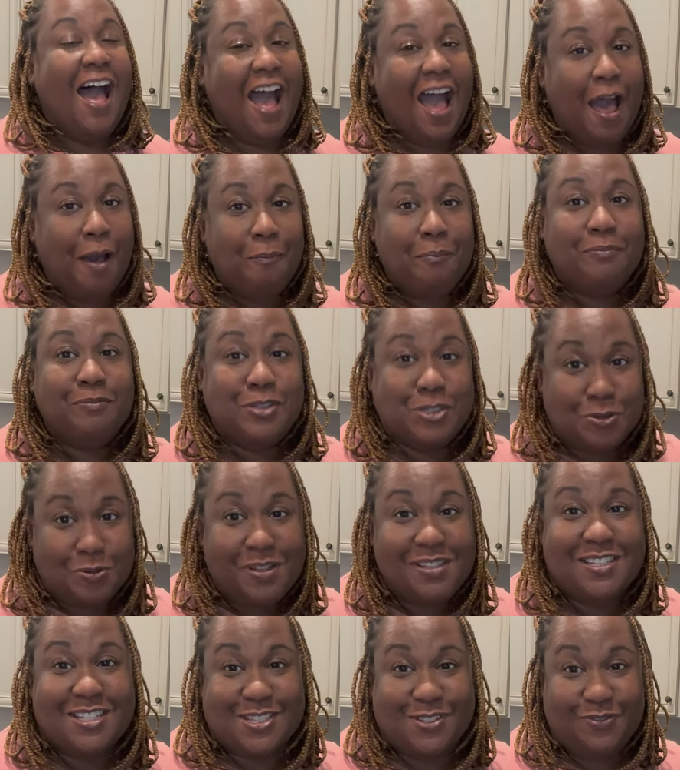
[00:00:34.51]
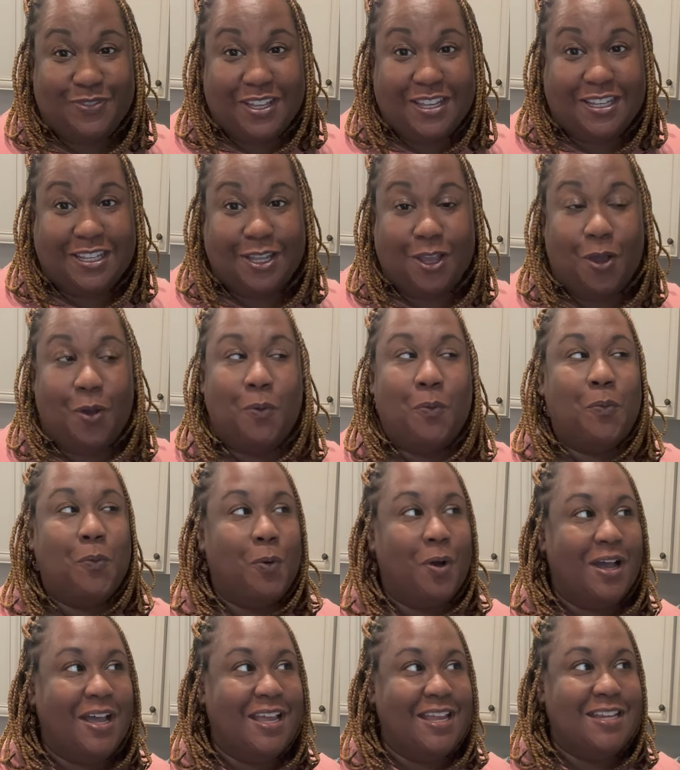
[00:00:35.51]
I'm doing this video,
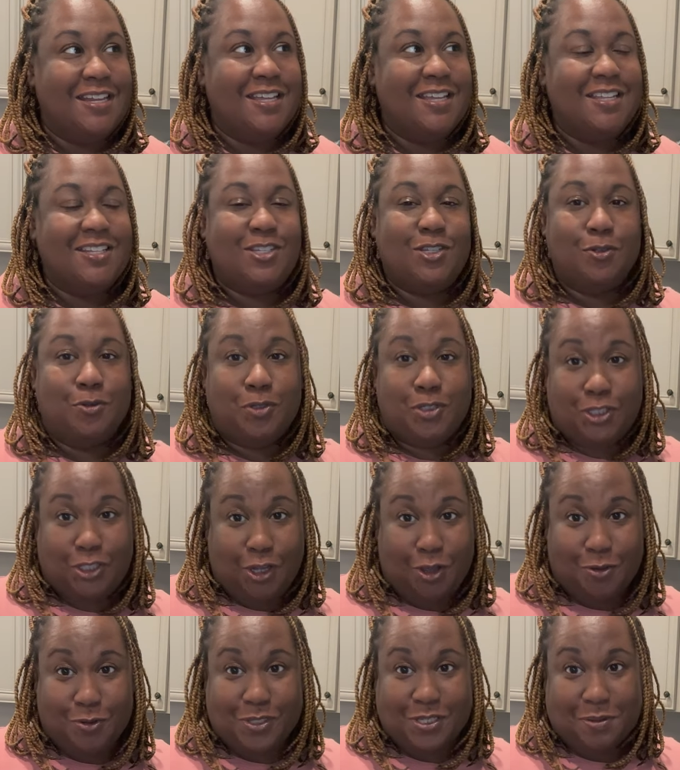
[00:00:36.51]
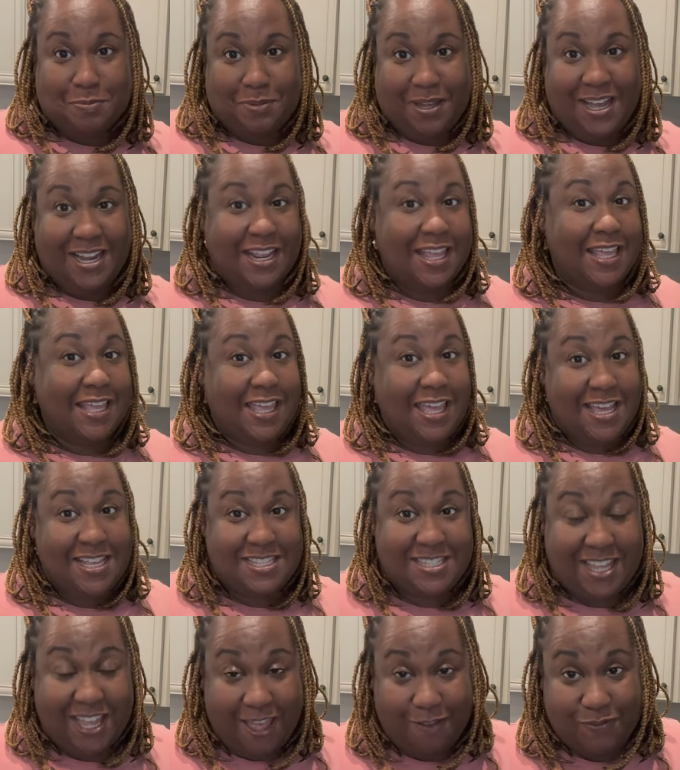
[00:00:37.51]
one, to show somebody in case
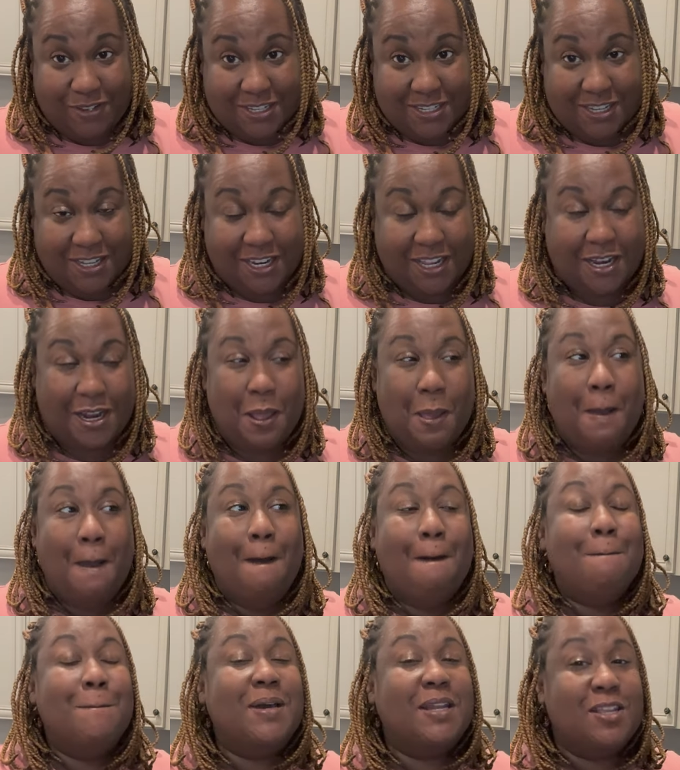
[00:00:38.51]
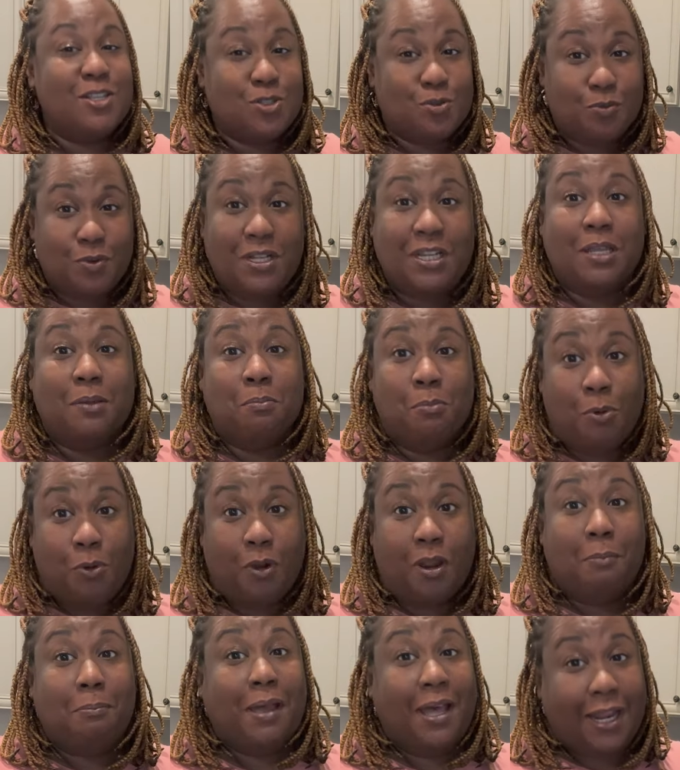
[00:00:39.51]
they haven't done it, but it's really
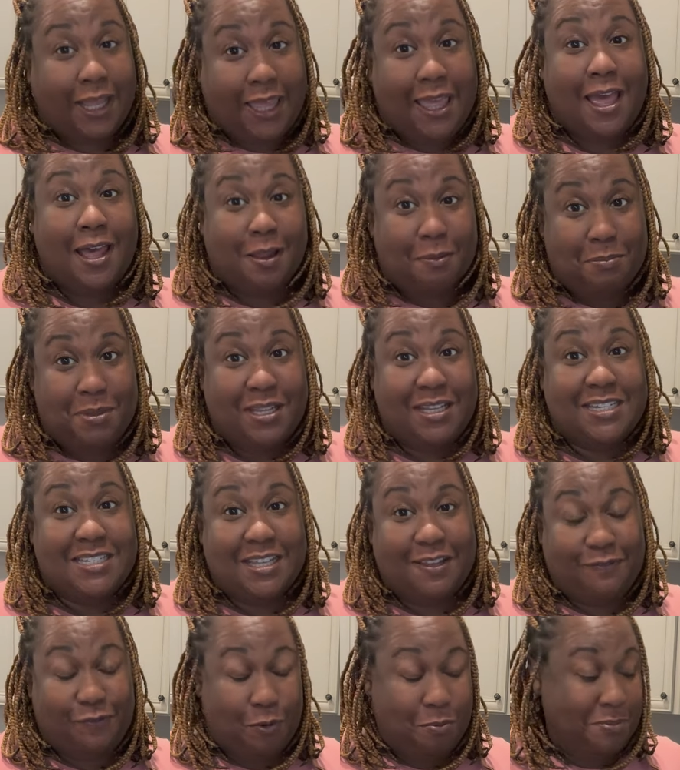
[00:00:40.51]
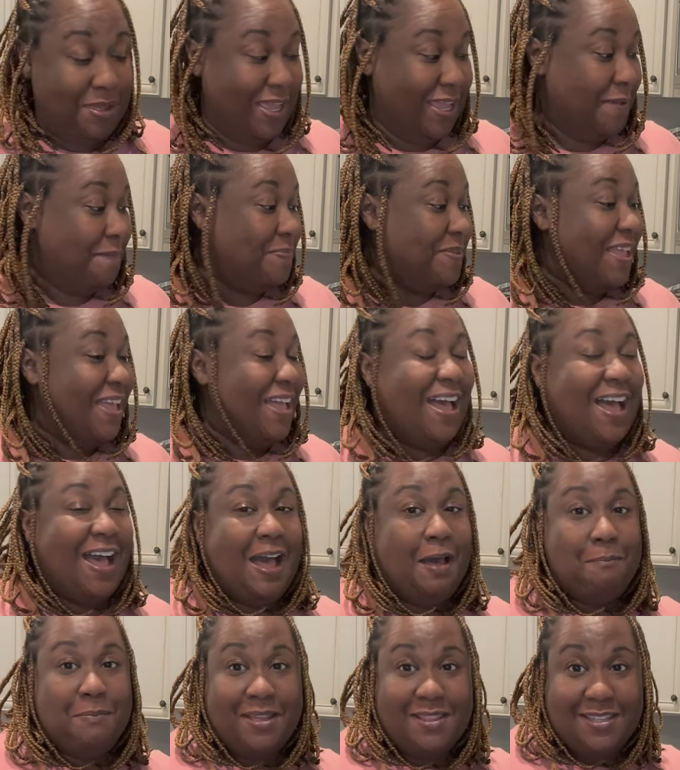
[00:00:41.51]
more about accountability for me.
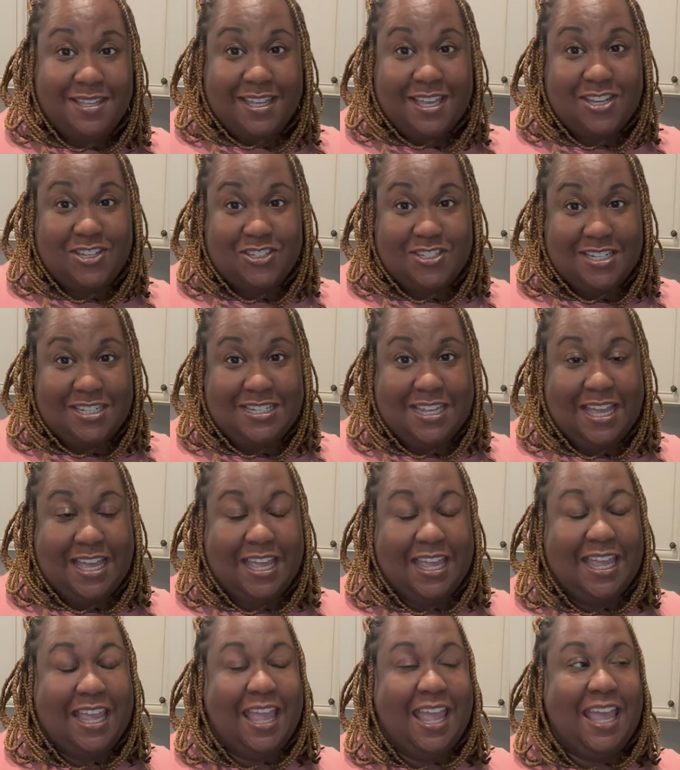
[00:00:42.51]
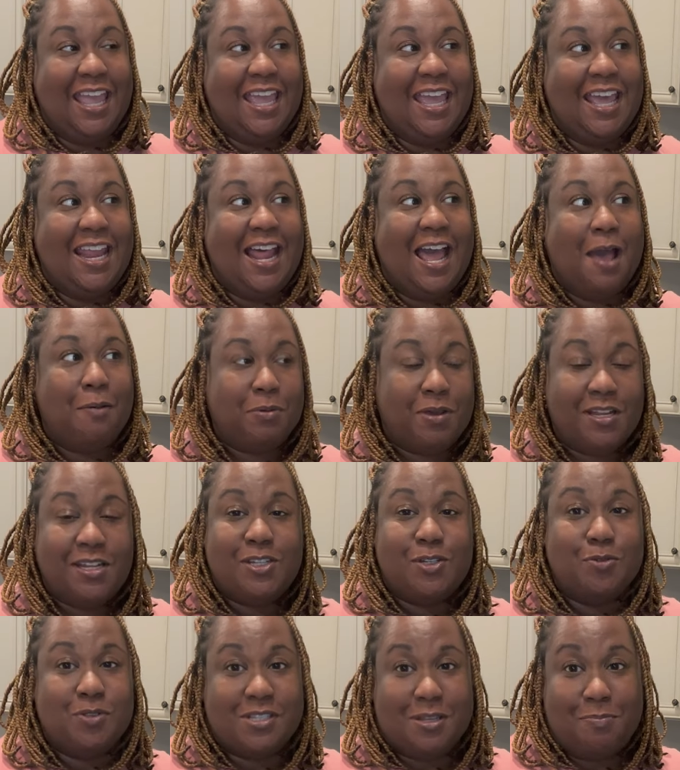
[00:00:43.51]
I'm in the kitchen today, and I'm gonna
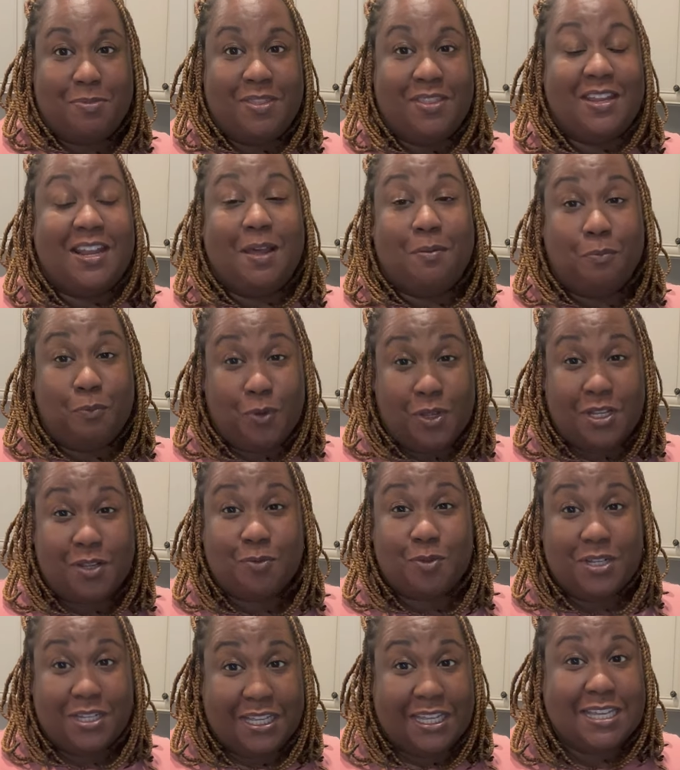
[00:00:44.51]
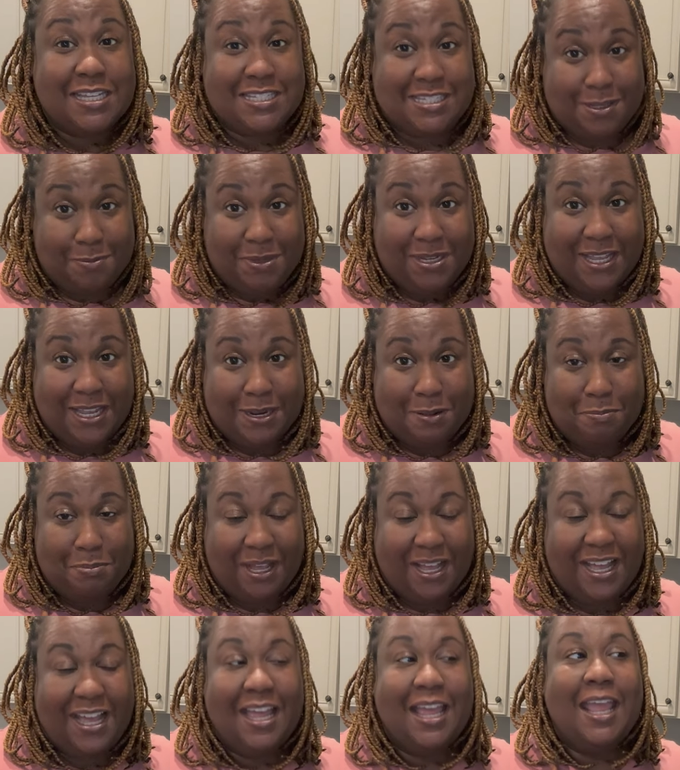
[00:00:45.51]
do something that I'm really, really intimidated
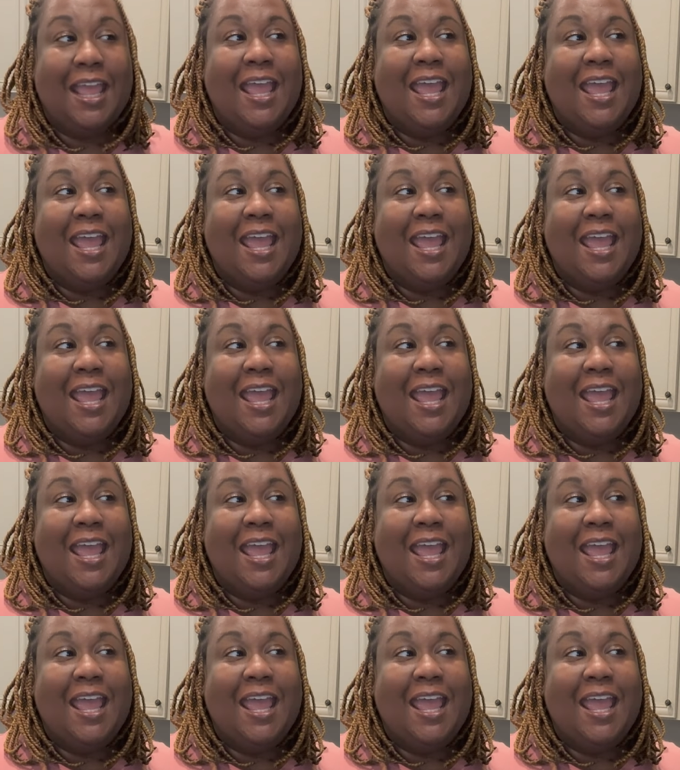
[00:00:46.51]
by.